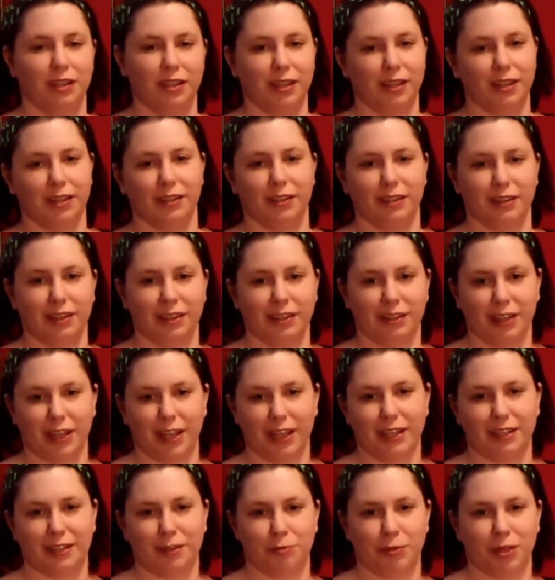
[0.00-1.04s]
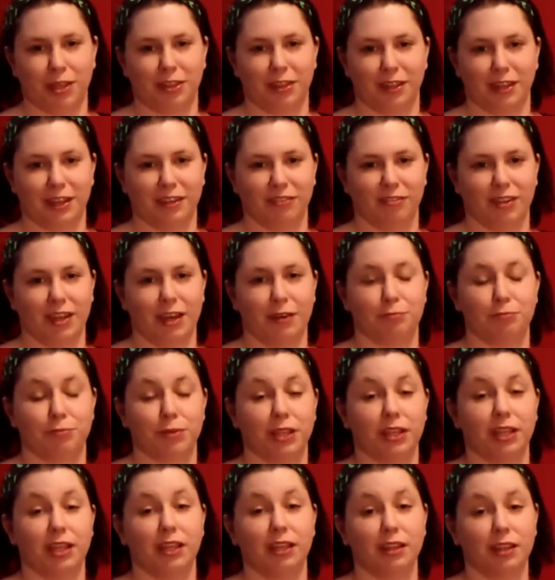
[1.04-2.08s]
a little late to be thinking that.
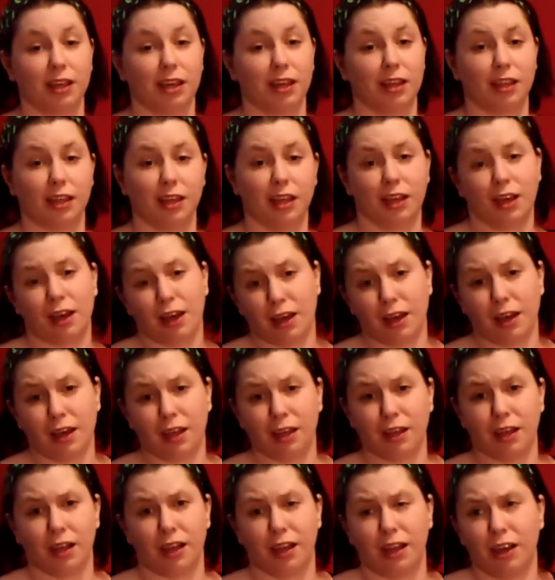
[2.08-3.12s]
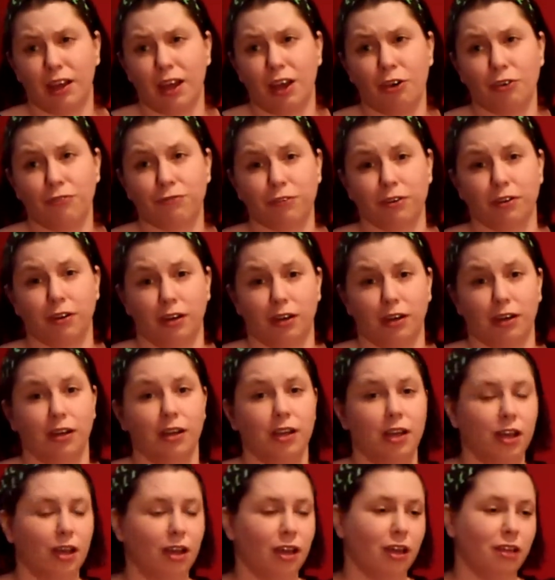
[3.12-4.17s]
But
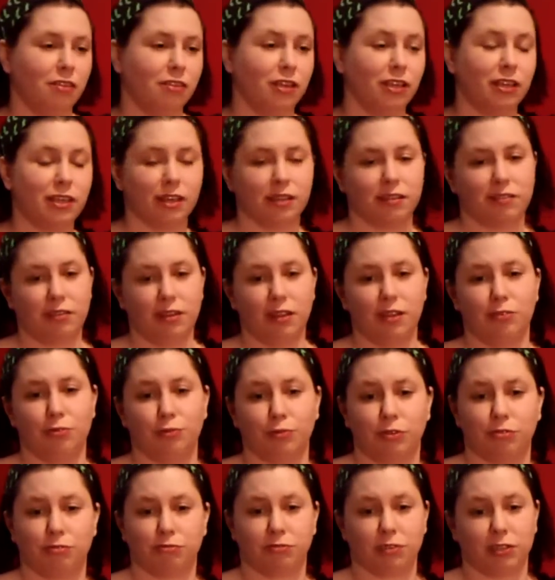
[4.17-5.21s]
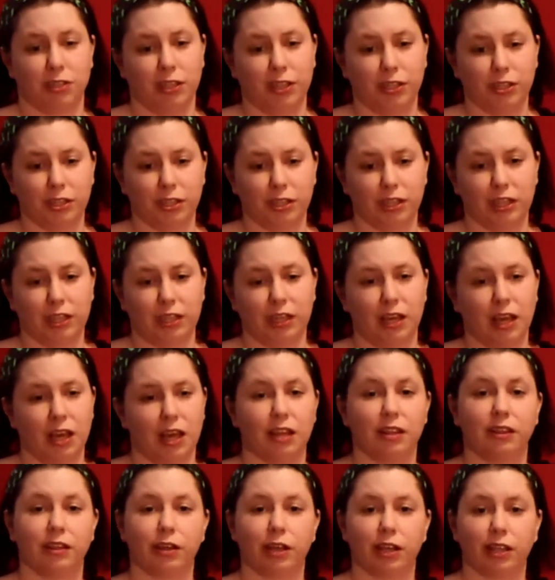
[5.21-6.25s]
overall, the guest list was really good.
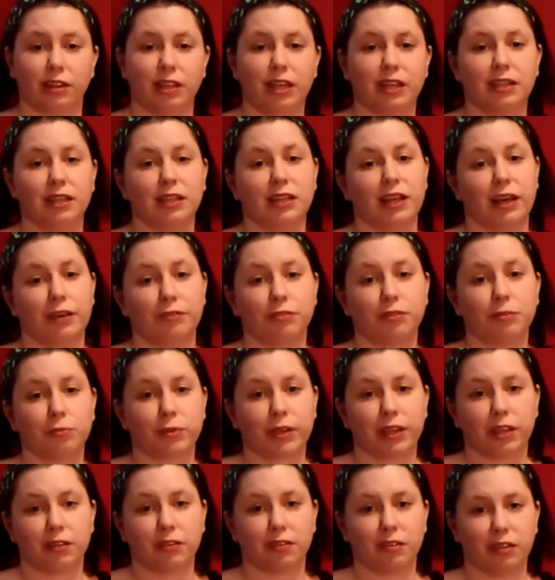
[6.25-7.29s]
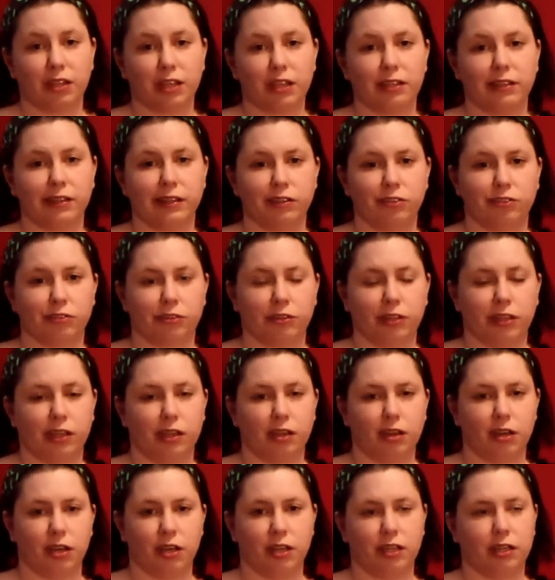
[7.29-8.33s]
They did have some cancellations
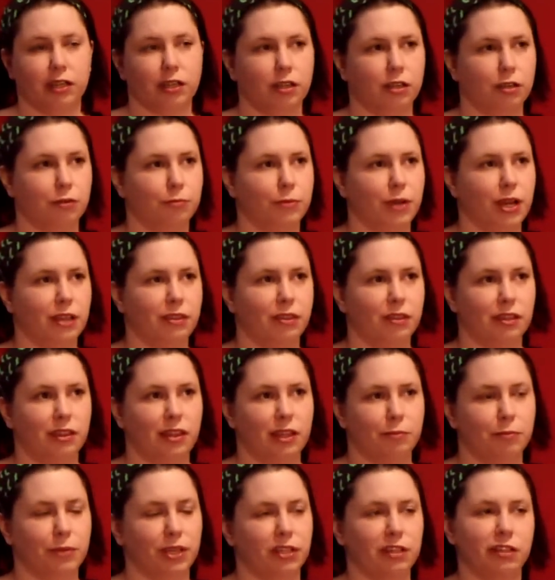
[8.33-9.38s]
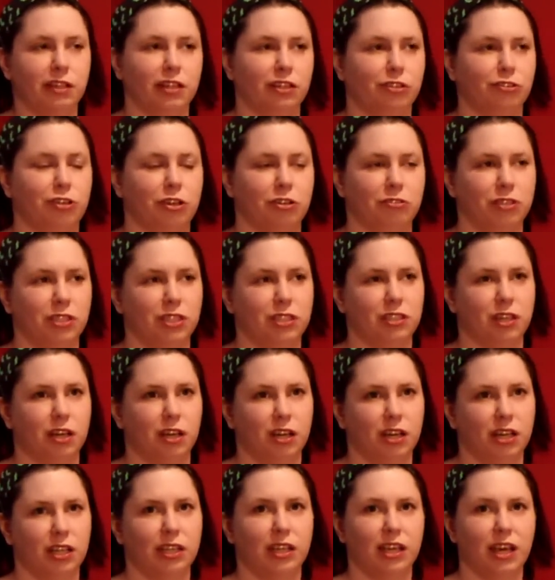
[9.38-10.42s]
early on. I think they mentioned Tony
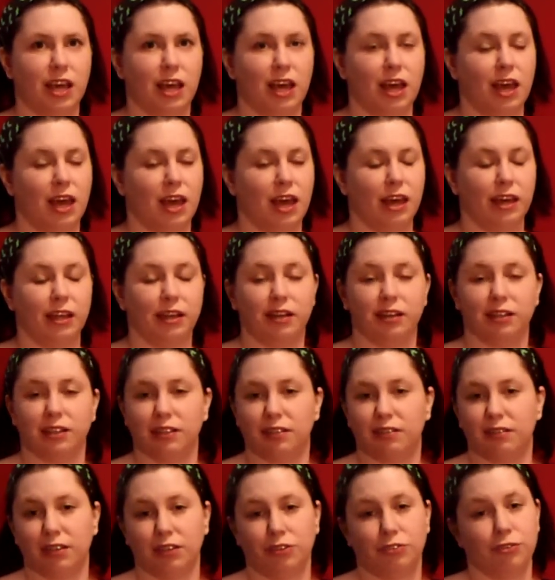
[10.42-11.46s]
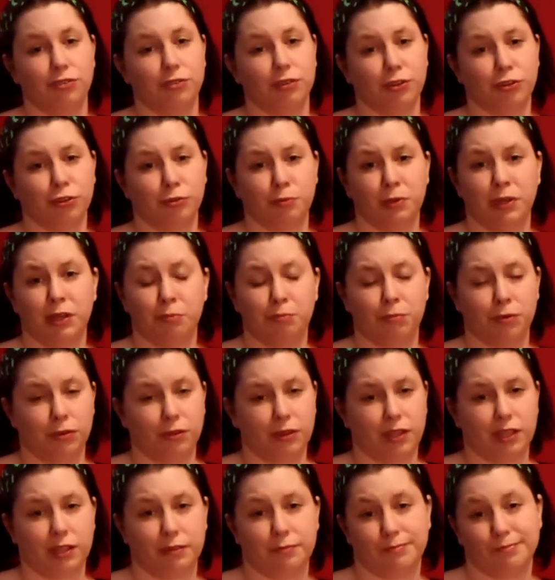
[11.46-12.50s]
Todd and honestly 2 other
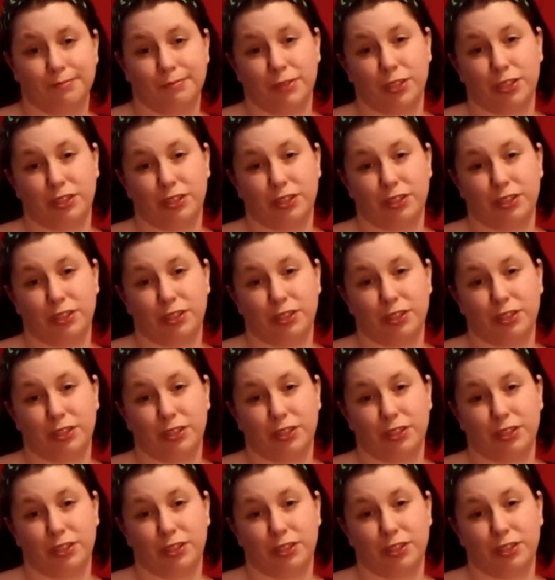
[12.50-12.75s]
people that